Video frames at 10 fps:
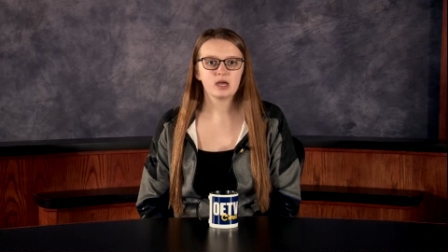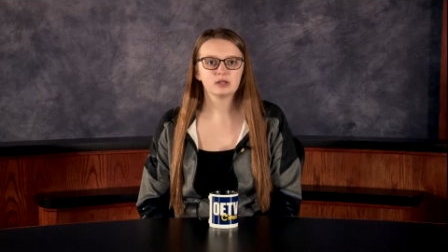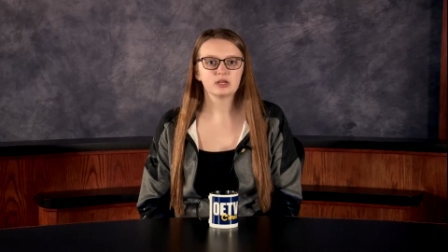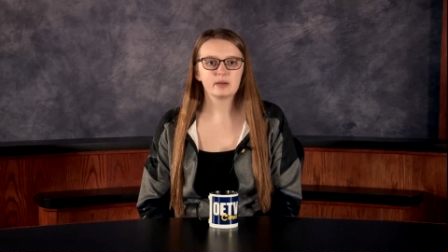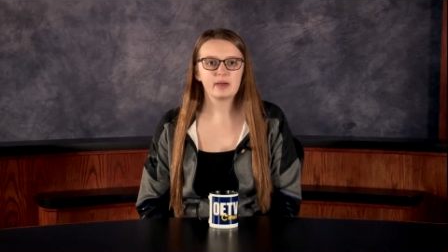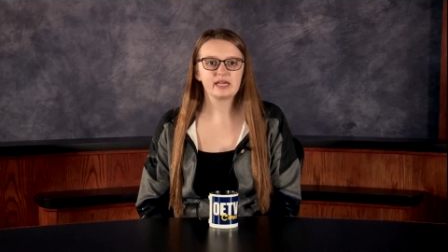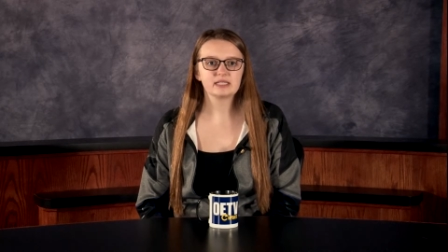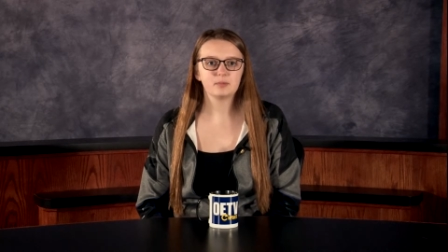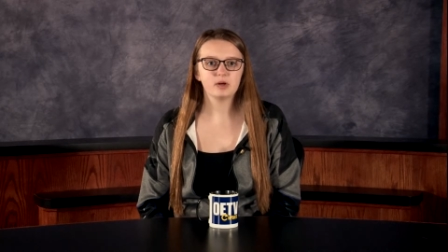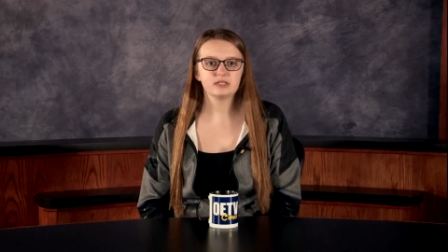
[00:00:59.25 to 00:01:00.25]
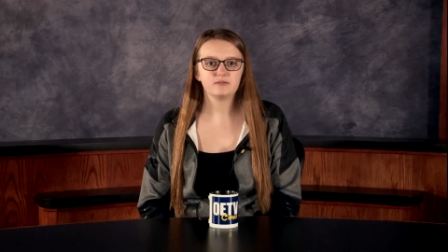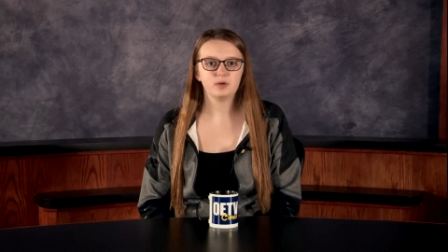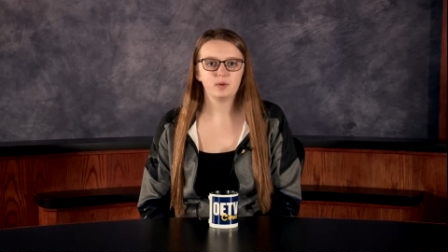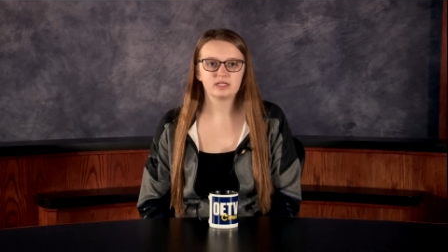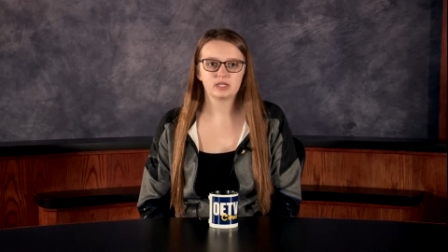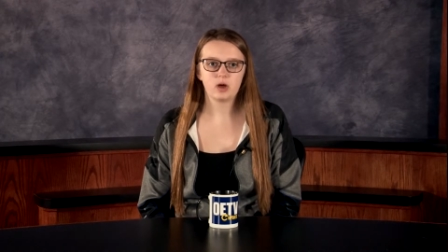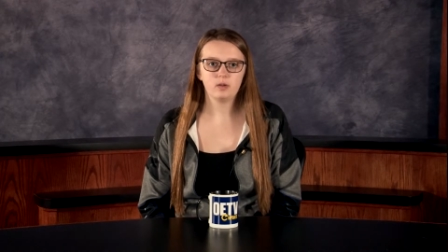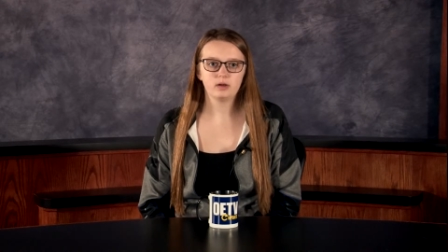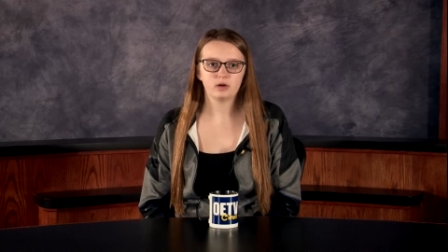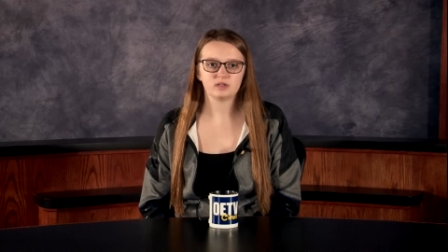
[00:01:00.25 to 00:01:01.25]
Looking back at sports, a few weeks ago,
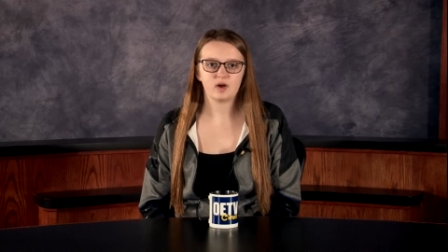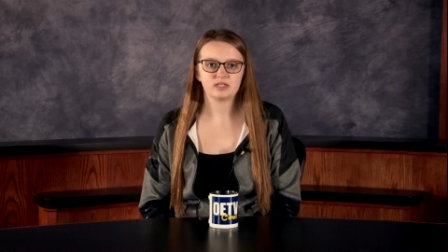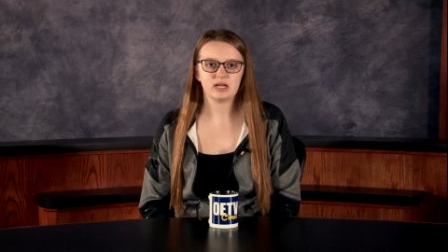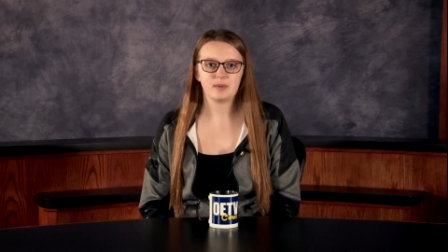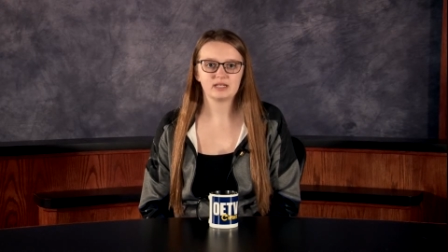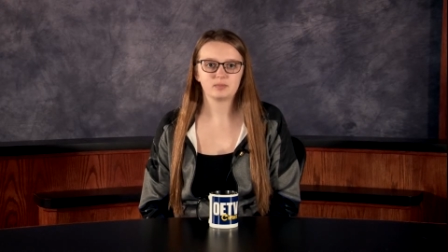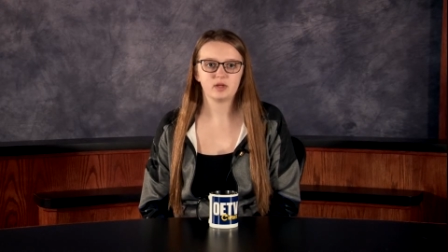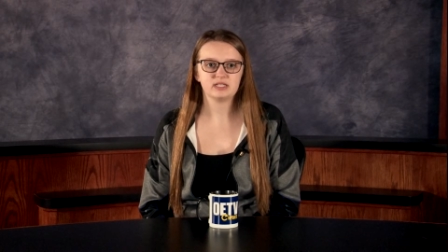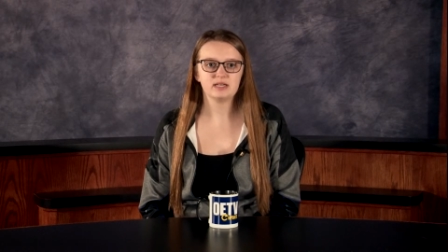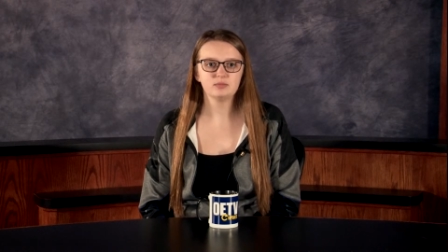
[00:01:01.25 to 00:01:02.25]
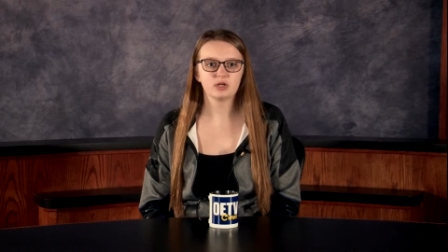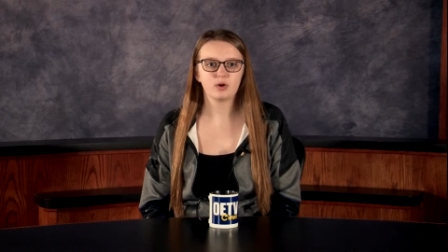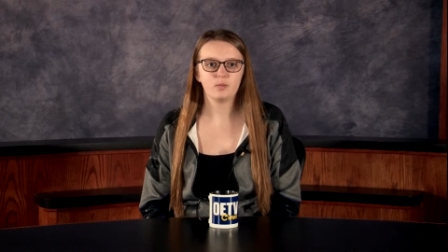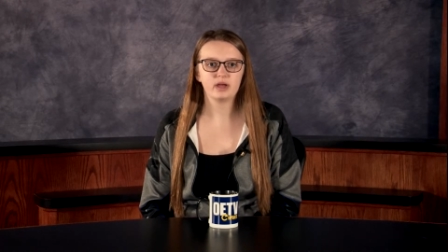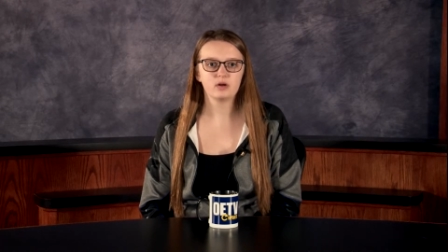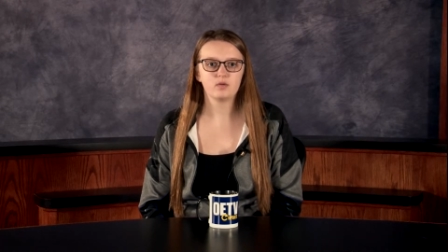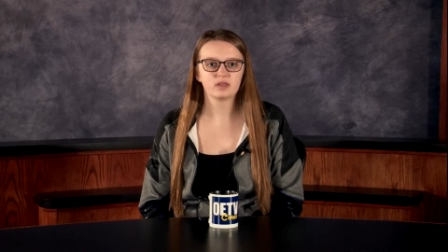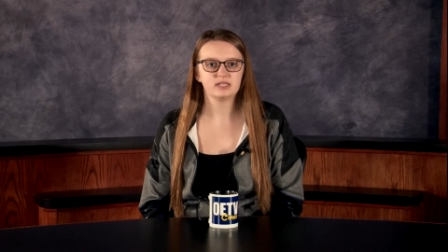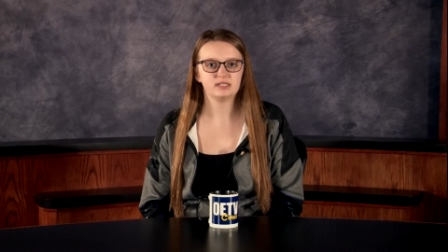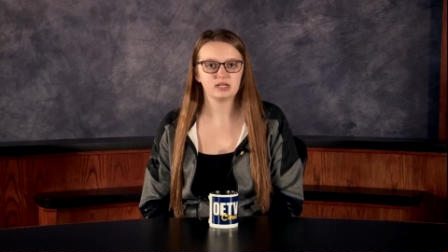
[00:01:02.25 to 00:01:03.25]
the girls' varsity basketball team took a win over
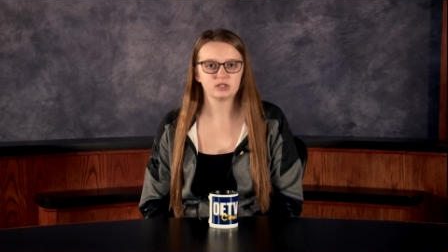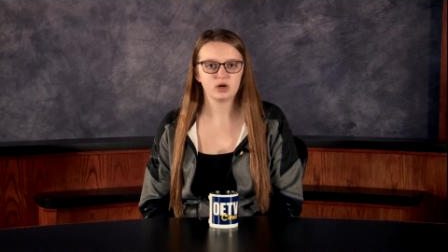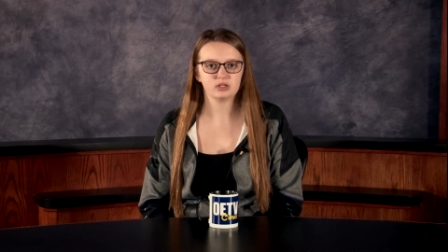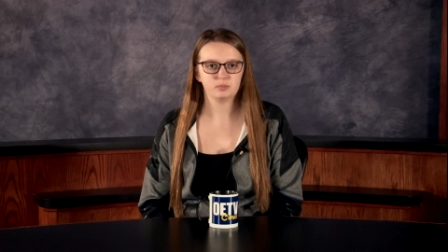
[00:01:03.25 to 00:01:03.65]
the St. Charles